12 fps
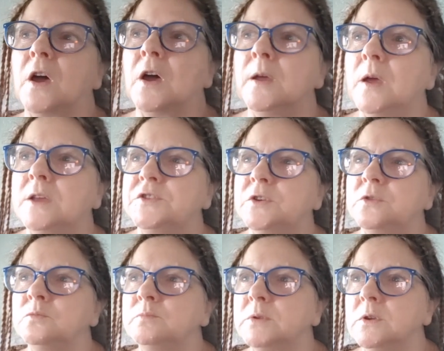I, I
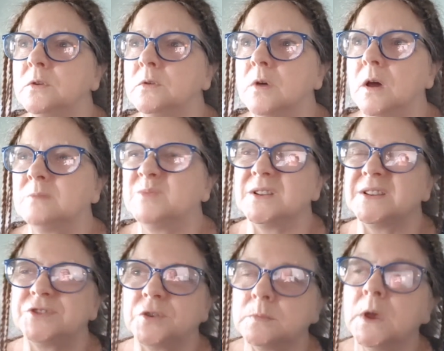don't belong, oh, well, I
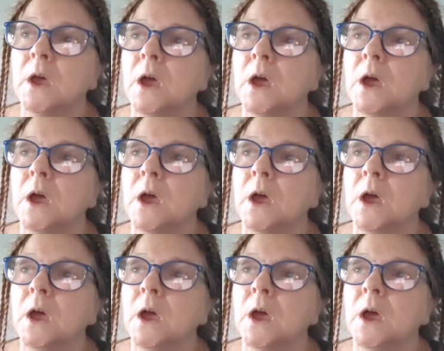don't.